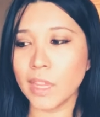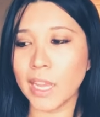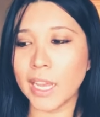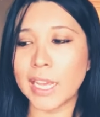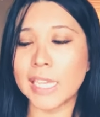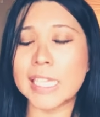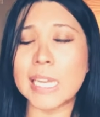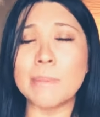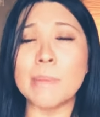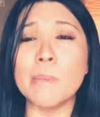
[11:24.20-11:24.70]

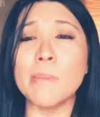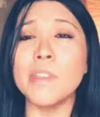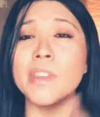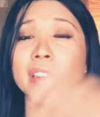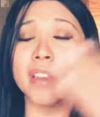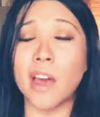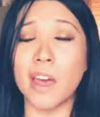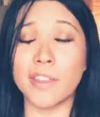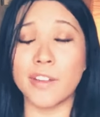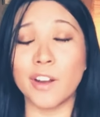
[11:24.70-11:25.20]
because I remember
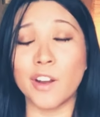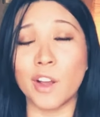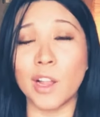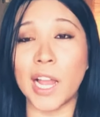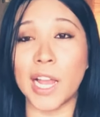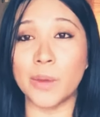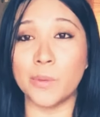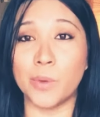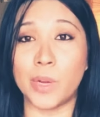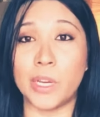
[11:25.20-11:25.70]
this other girl
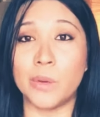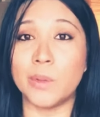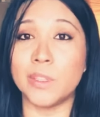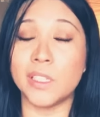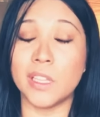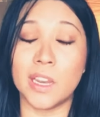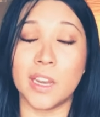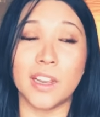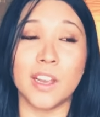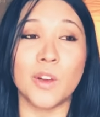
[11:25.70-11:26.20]
Irene was
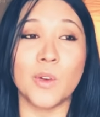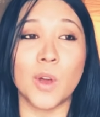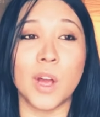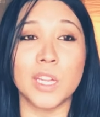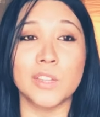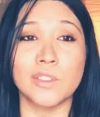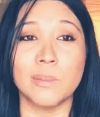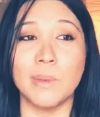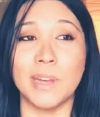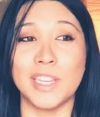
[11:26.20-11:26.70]
sitting
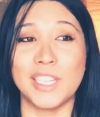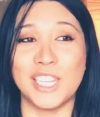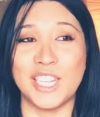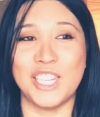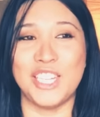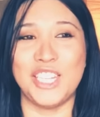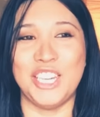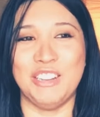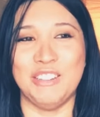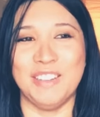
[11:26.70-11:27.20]
across from us, so
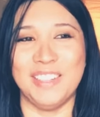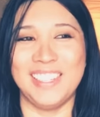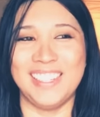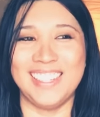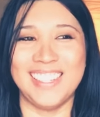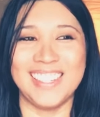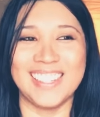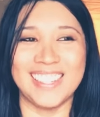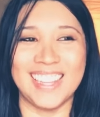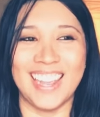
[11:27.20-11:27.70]
she was
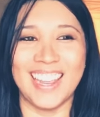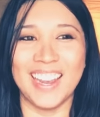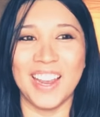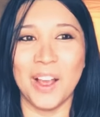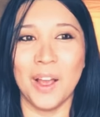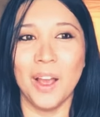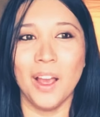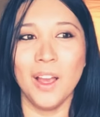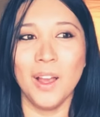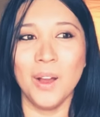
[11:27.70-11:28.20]
just like.
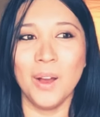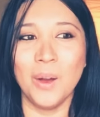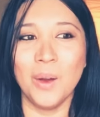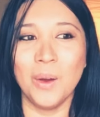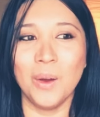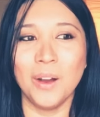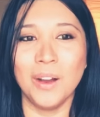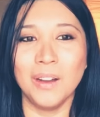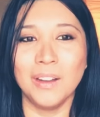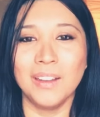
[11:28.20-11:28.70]

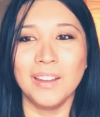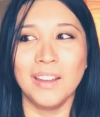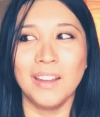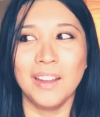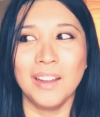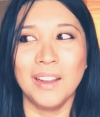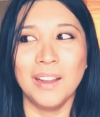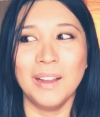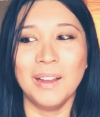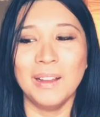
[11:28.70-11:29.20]
Oh.
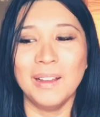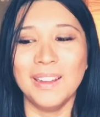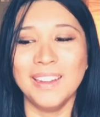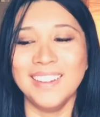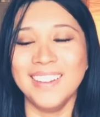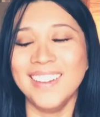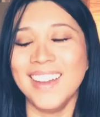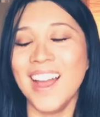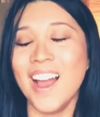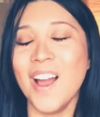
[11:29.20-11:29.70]

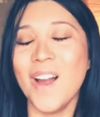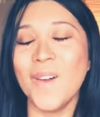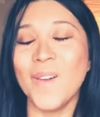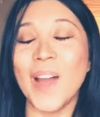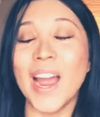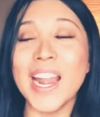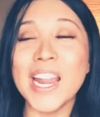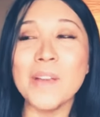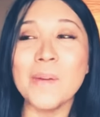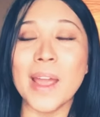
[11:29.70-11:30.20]

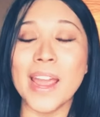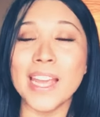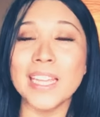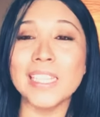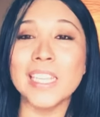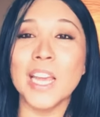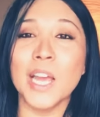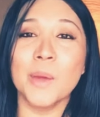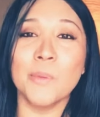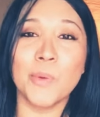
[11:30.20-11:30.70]
Well,
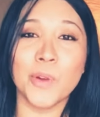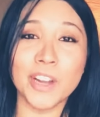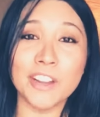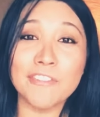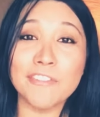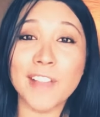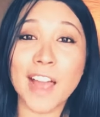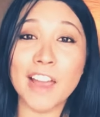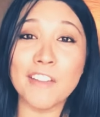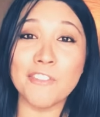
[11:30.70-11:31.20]
anyways,
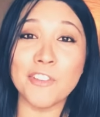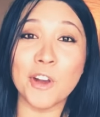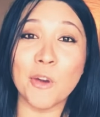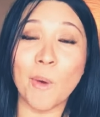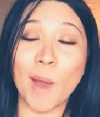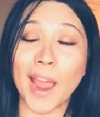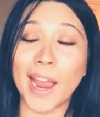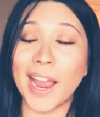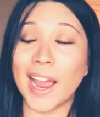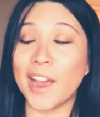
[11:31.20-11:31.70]
Pretty fly for a
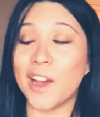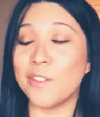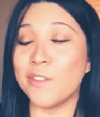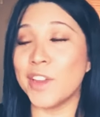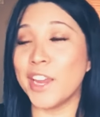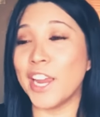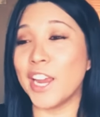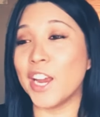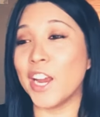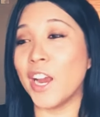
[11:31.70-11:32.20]
white guy over
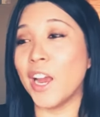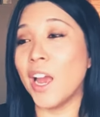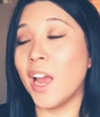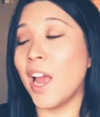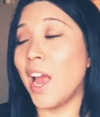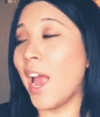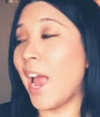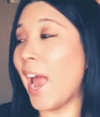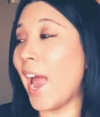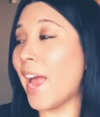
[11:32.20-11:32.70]
here.
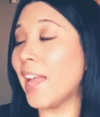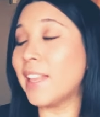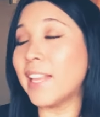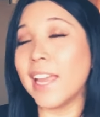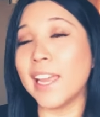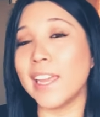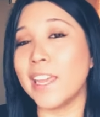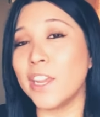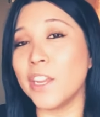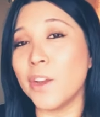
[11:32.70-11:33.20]
Had
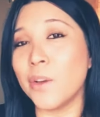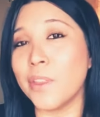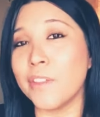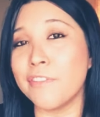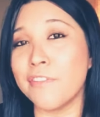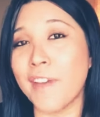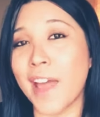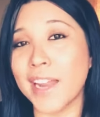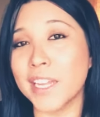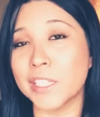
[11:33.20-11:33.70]
like, you know, the
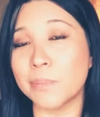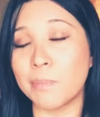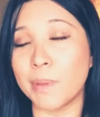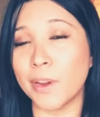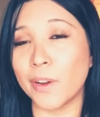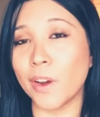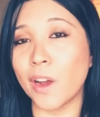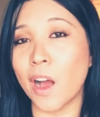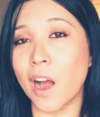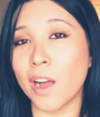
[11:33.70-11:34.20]
fattest
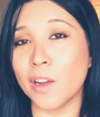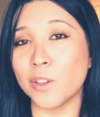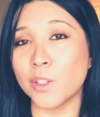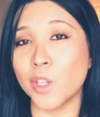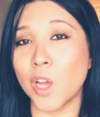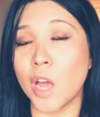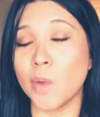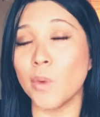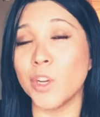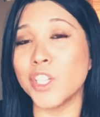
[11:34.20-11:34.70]
beer goggles
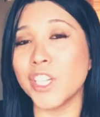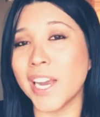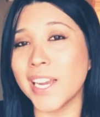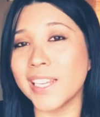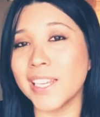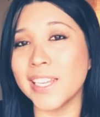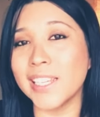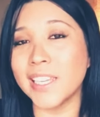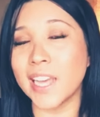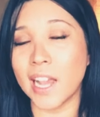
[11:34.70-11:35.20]
on, which I
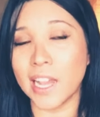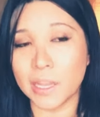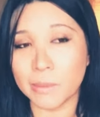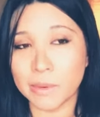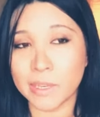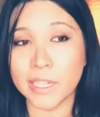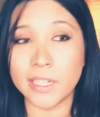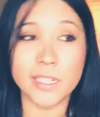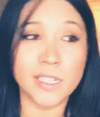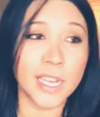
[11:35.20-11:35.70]
did tell him
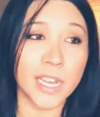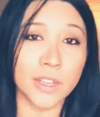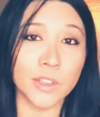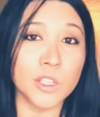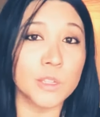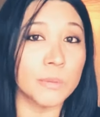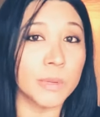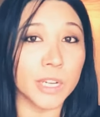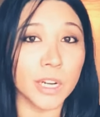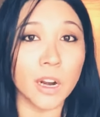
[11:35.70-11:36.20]
he needs to take
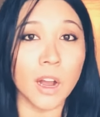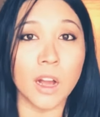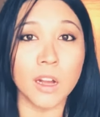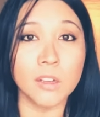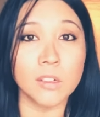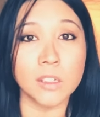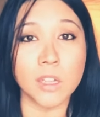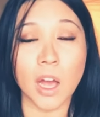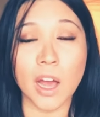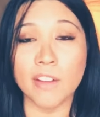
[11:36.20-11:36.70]
those beer
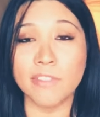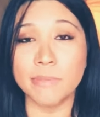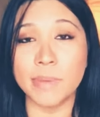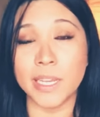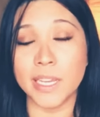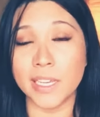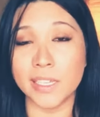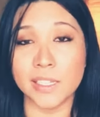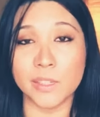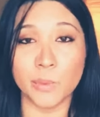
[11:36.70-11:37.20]
goggles off
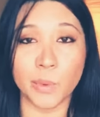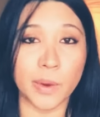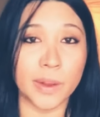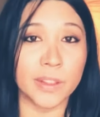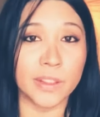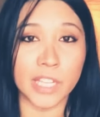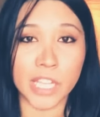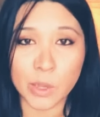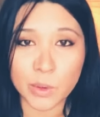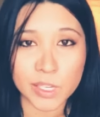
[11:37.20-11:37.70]
because we were,
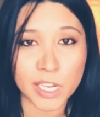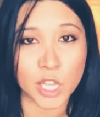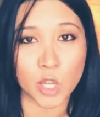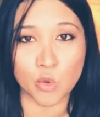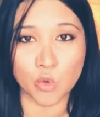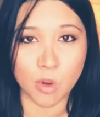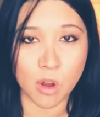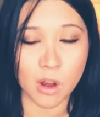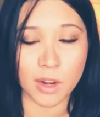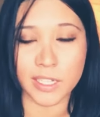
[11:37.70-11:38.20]
he was at the
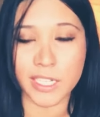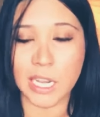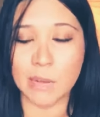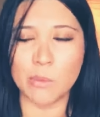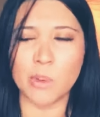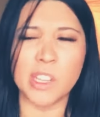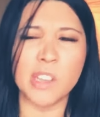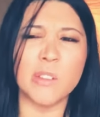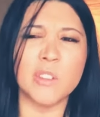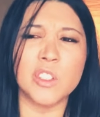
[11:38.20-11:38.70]
wrong
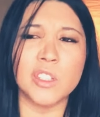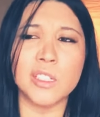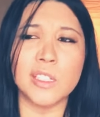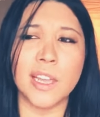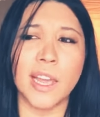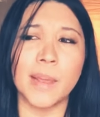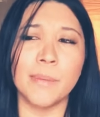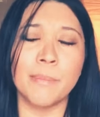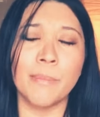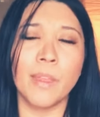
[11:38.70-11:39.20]
table. He was just
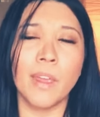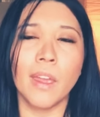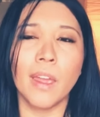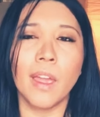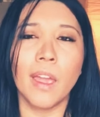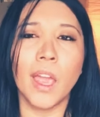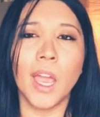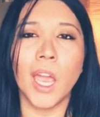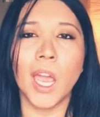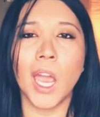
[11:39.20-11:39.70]
like,
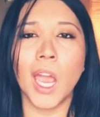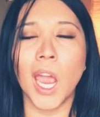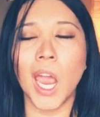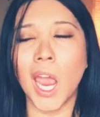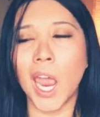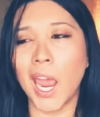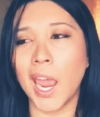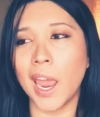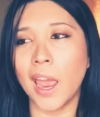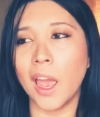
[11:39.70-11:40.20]

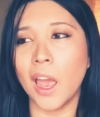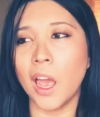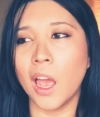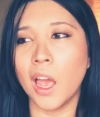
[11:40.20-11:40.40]
hey,